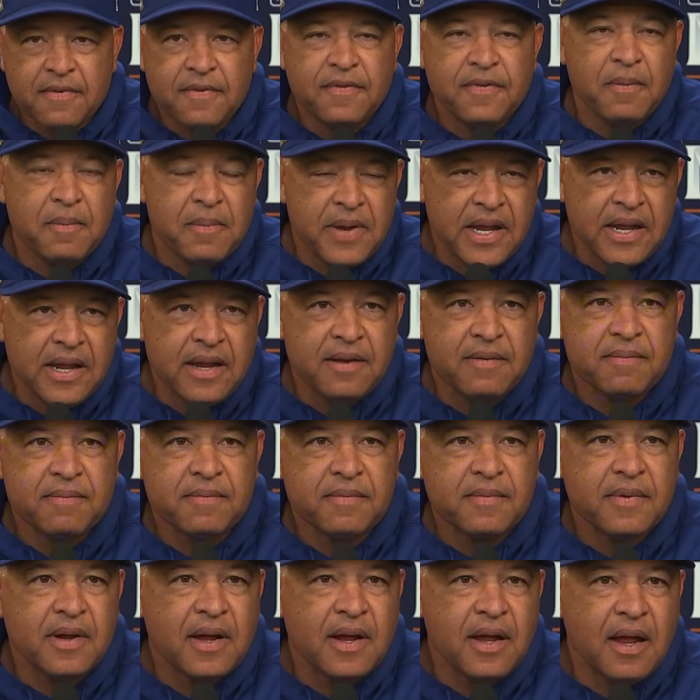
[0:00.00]
for me,
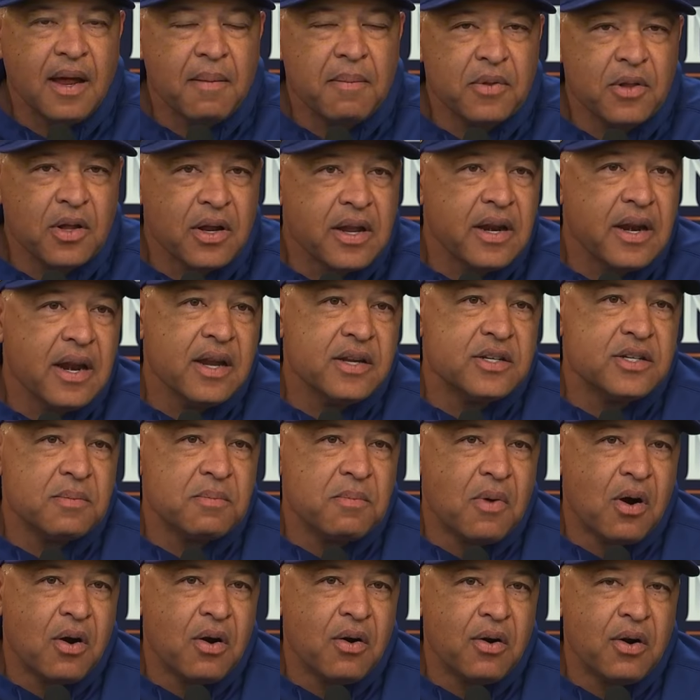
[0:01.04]
I'm looking at
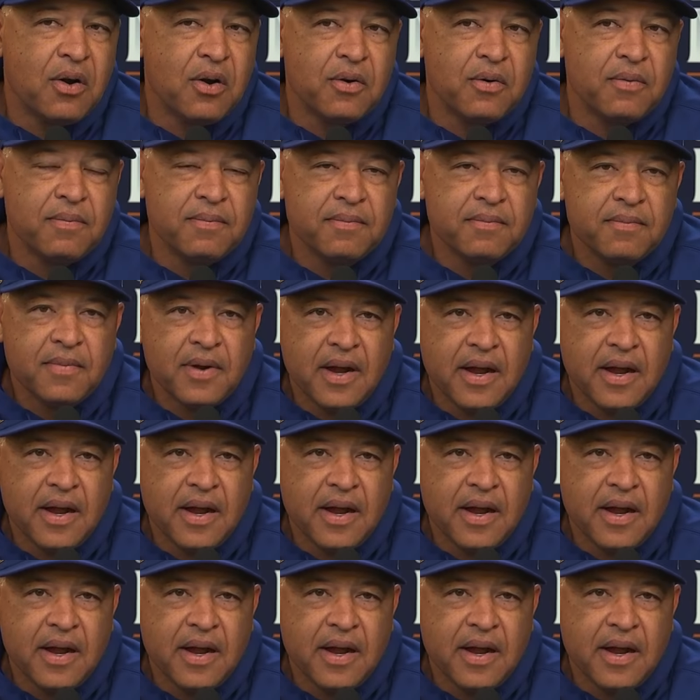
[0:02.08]
tomorrow.